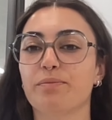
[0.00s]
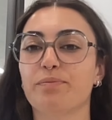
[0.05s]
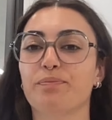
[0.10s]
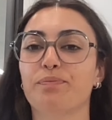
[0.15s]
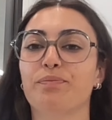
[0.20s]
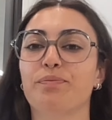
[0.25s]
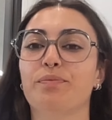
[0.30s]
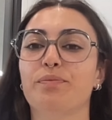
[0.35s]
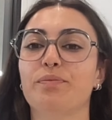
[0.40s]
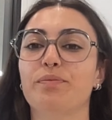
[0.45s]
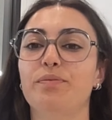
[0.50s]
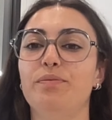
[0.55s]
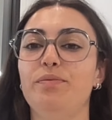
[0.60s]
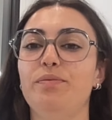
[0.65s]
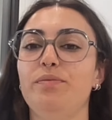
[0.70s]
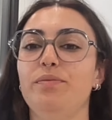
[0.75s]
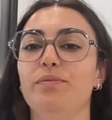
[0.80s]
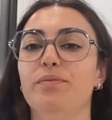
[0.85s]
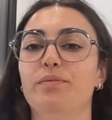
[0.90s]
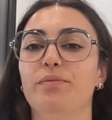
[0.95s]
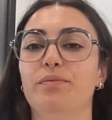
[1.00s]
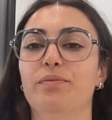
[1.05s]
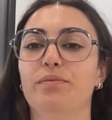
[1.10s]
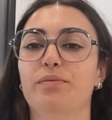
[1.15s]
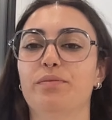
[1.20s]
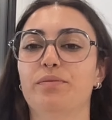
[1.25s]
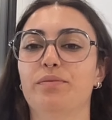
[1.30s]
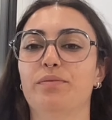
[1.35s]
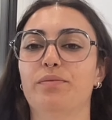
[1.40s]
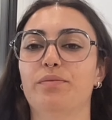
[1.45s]
Perfect.
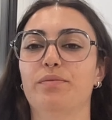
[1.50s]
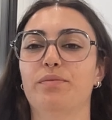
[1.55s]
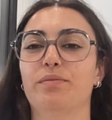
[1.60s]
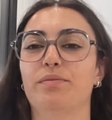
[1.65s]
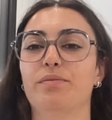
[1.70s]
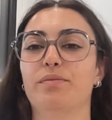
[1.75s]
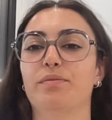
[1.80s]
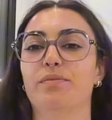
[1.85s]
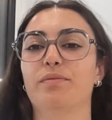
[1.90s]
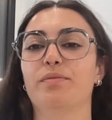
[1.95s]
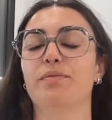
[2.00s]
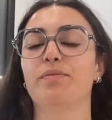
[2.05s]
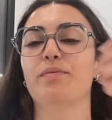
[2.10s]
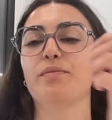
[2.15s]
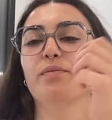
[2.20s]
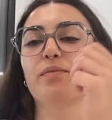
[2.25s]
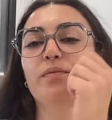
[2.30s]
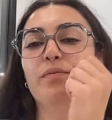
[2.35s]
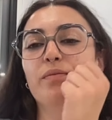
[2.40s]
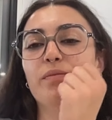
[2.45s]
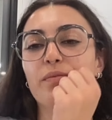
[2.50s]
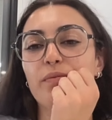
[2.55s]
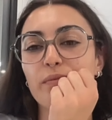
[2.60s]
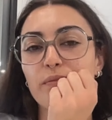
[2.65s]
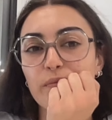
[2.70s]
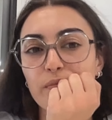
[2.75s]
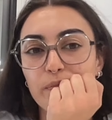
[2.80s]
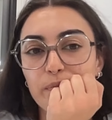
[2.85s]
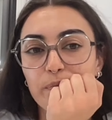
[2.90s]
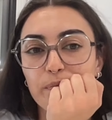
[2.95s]
The second thing we want you to
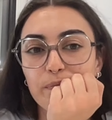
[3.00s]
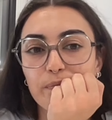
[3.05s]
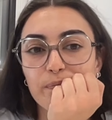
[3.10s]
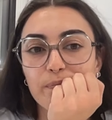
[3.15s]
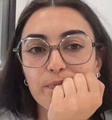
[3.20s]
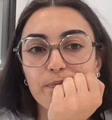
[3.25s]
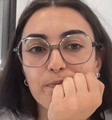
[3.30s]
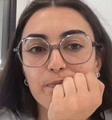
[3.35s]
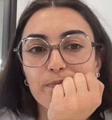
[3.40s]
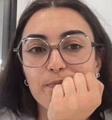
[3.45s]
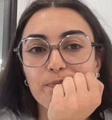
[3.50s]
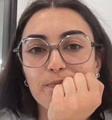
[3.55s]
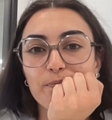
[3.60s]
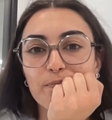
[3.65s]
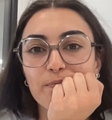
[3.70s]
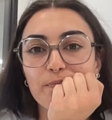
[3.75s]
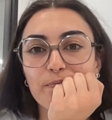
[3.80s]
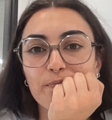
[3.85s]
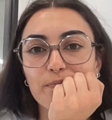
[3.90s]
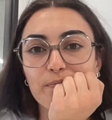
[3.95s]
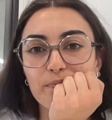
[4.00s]
do in this tab